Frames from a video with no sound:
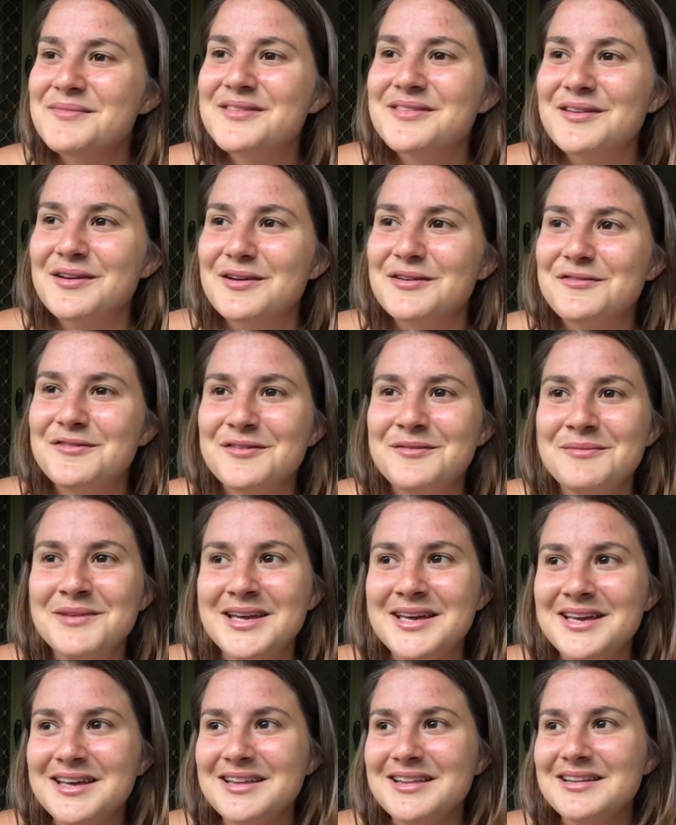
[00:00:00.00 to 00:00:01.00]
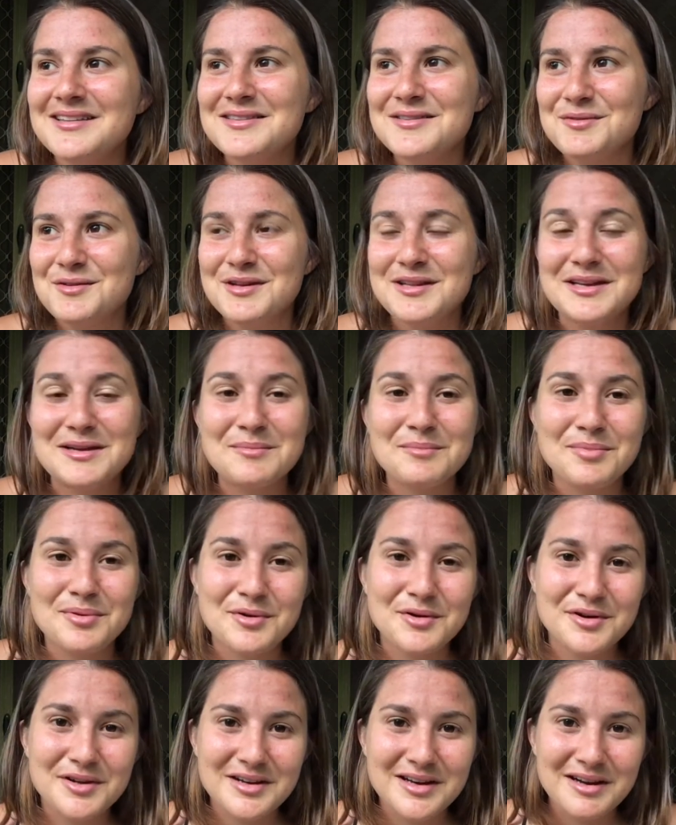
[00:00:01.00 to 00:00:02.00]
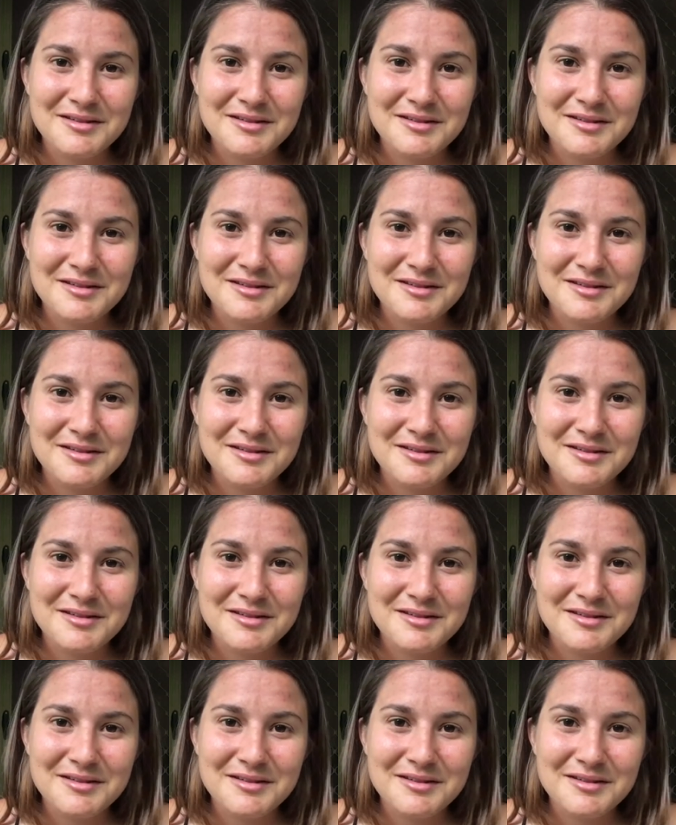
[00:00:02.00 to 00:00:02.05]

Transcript: So for me, that's really important.